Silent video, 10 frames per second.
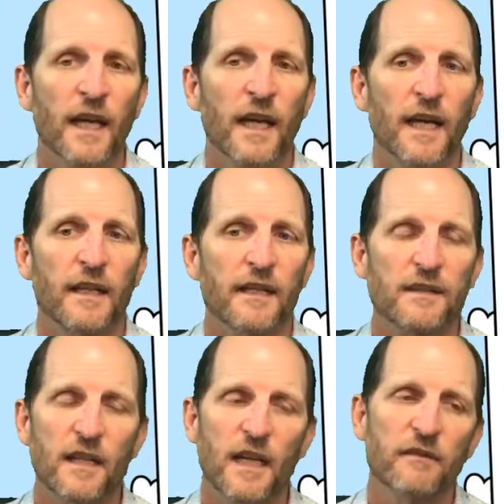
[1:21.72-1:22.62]
And
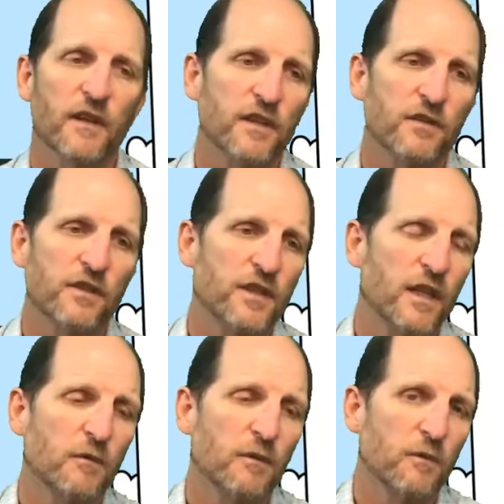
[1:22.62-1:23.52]
it's kind of
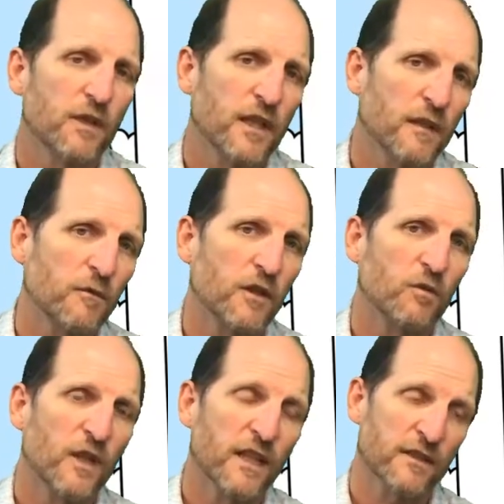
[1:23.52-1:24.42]
interesting when we're dealing with
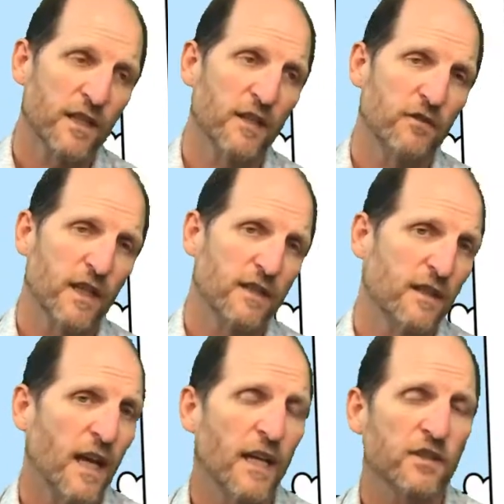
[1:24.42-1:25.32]
a real estate
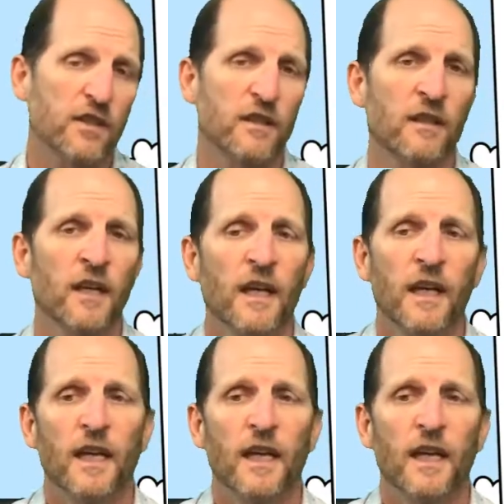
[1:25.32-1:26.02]
transaction